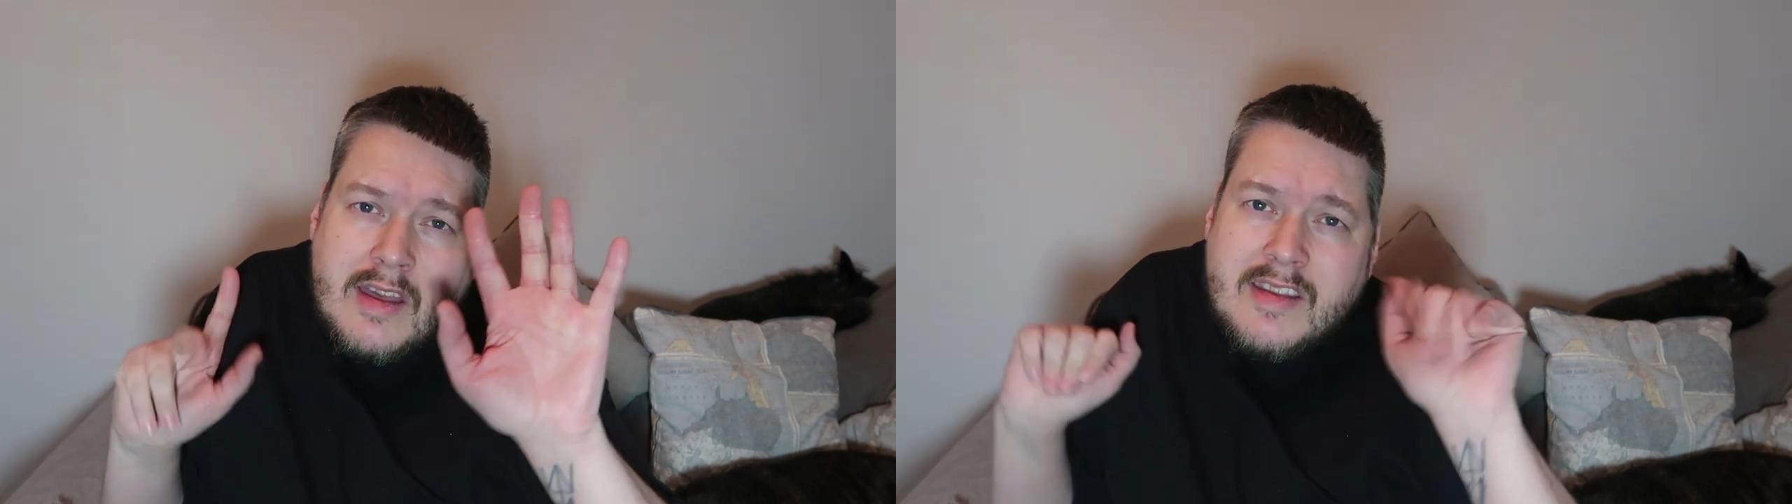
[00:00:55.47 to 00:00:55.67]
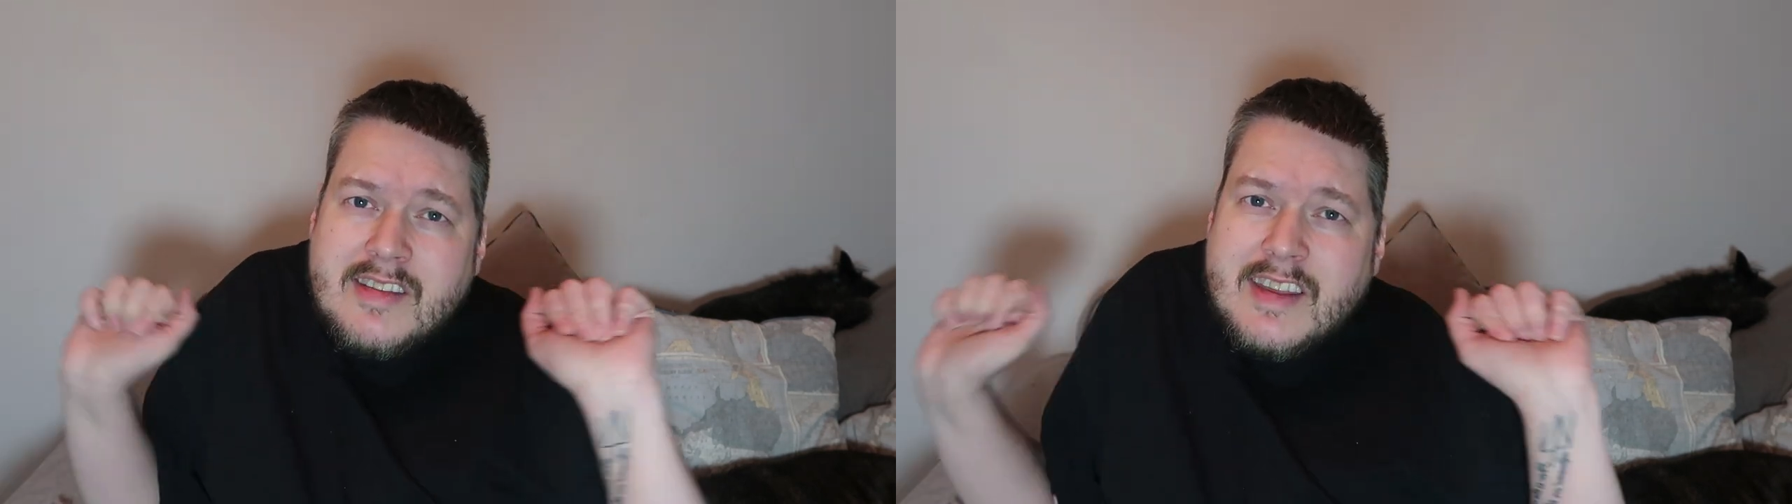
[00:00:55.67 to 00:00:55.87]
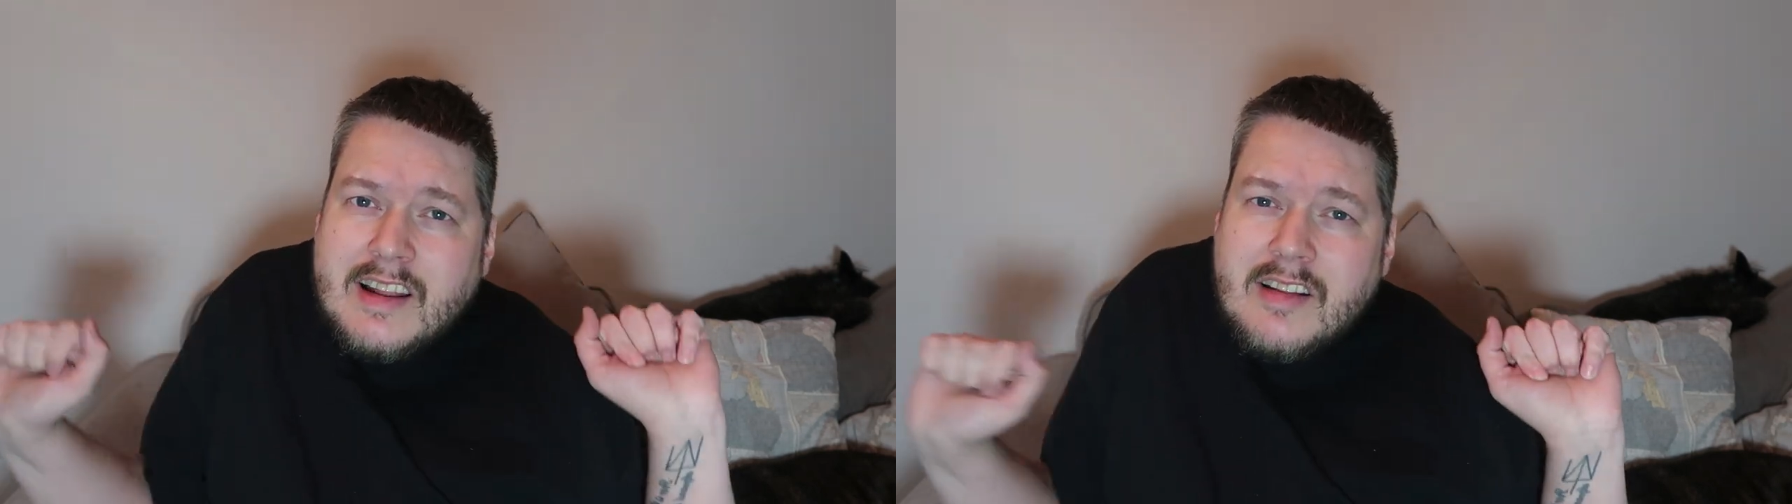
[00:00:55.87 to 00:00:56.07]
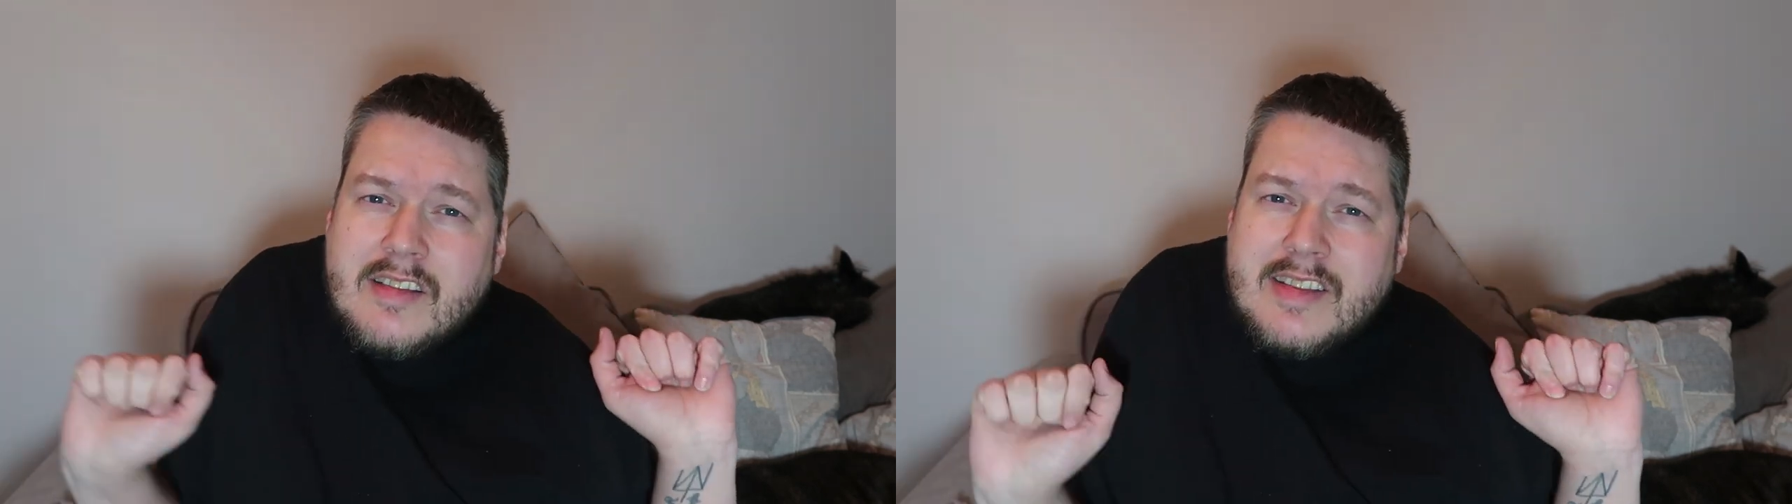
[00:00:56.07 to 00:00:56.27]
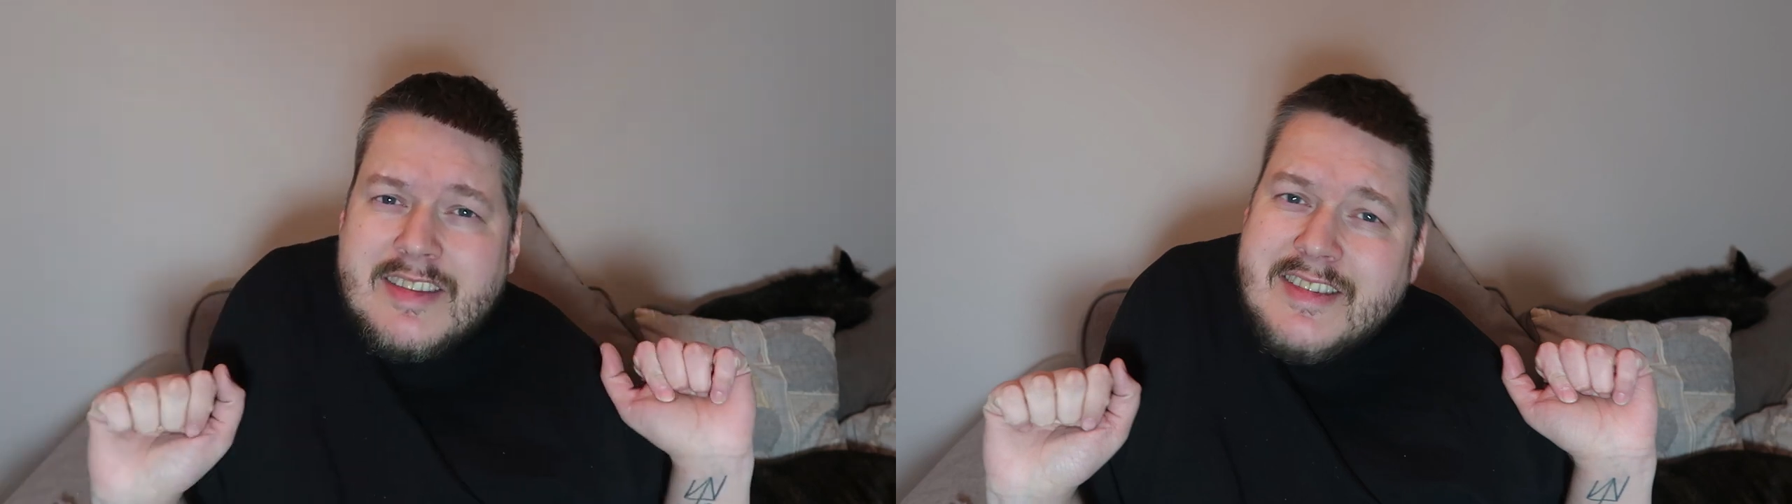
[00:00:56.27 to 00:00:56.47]

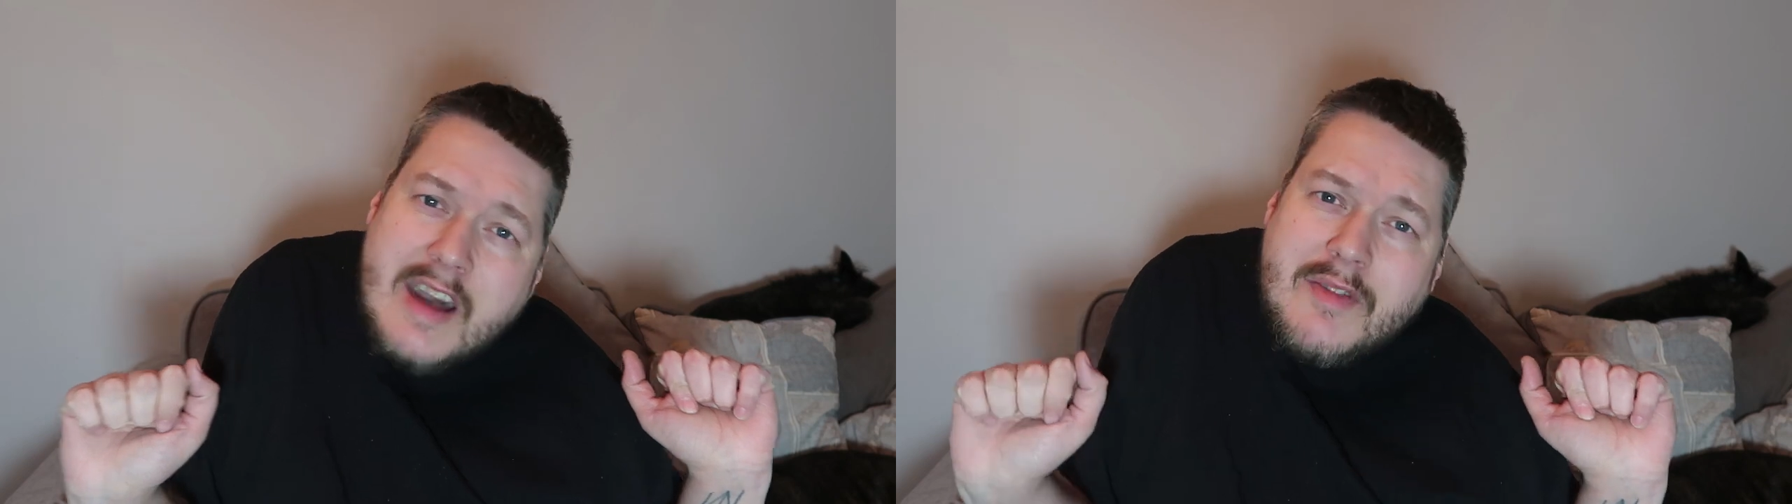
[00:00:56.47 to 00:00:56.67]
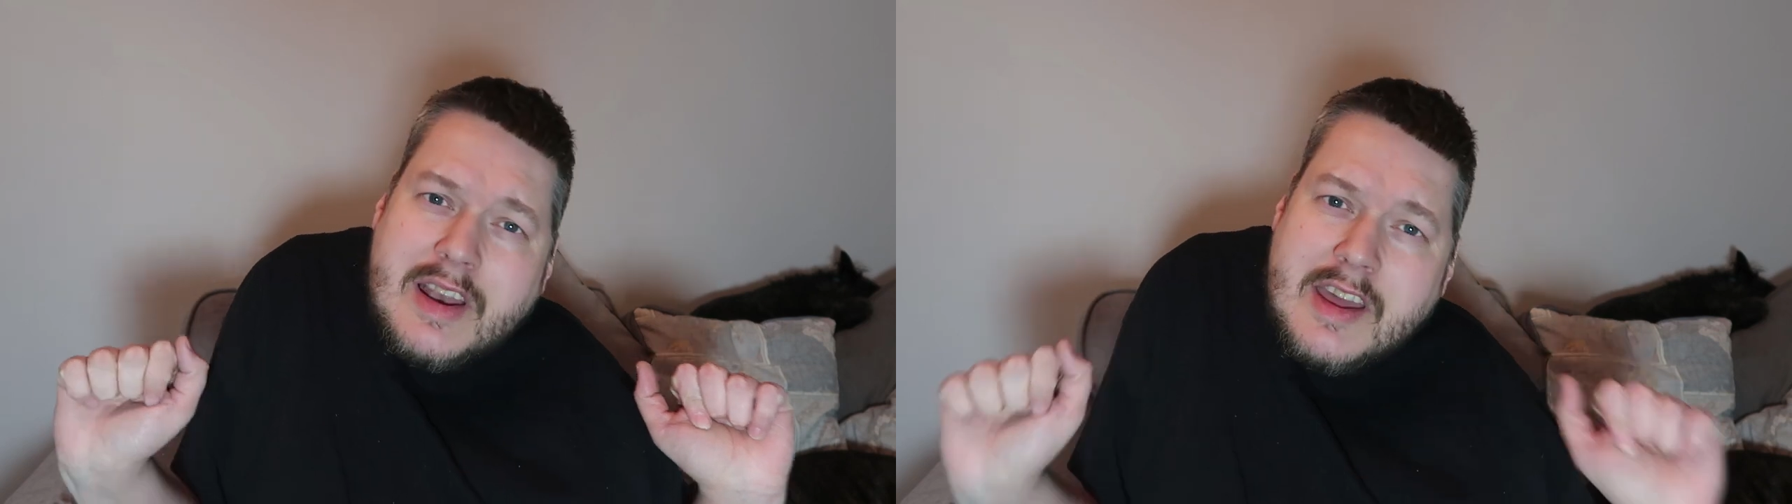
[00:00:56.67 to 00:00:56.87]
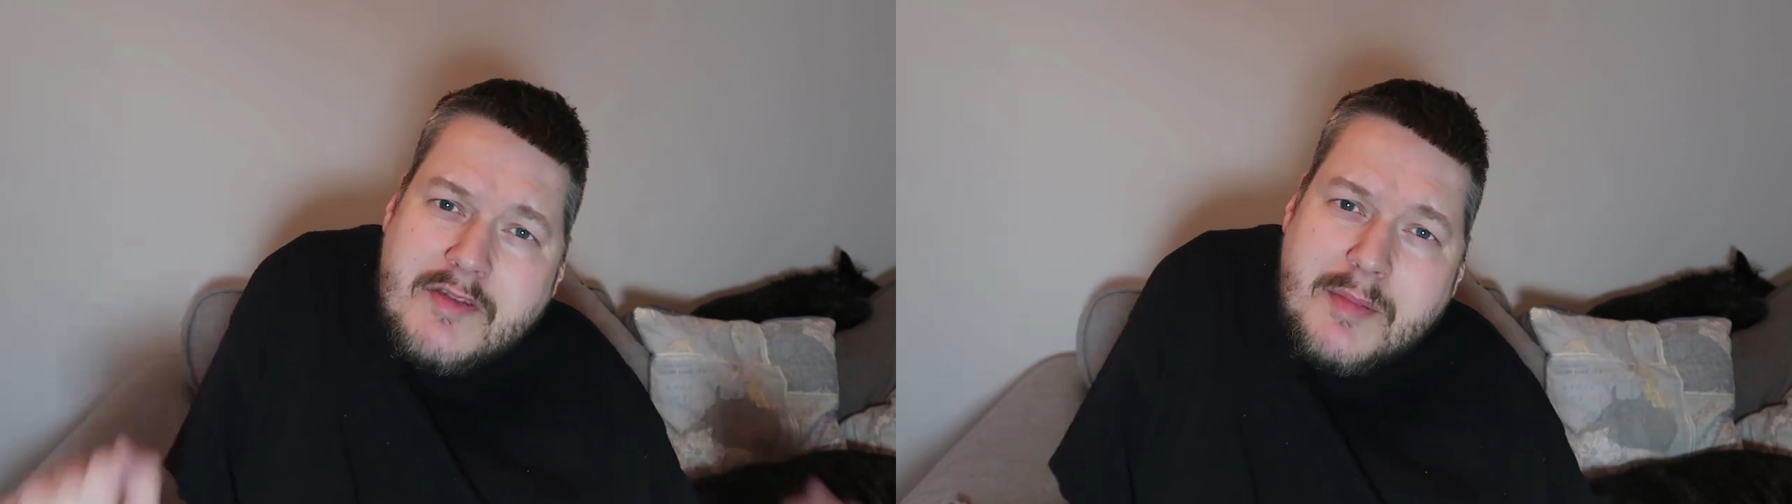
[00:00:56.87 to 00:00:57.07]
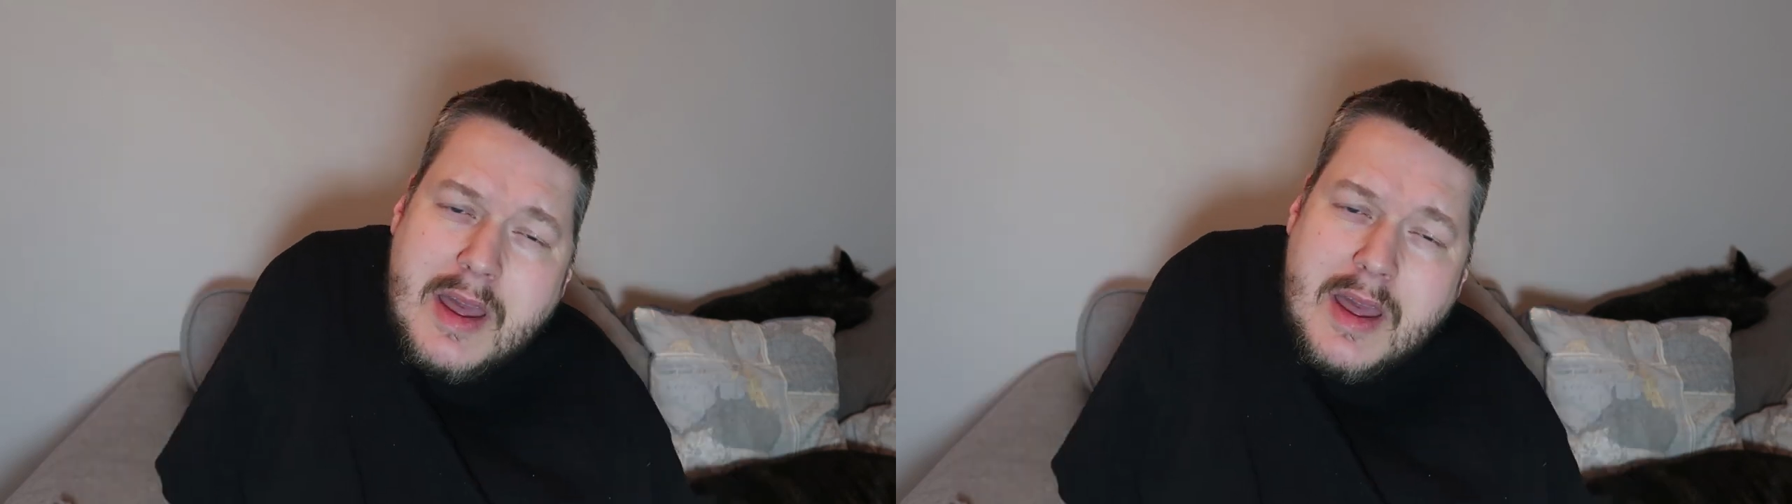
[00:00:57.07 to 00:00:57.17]
skills never leave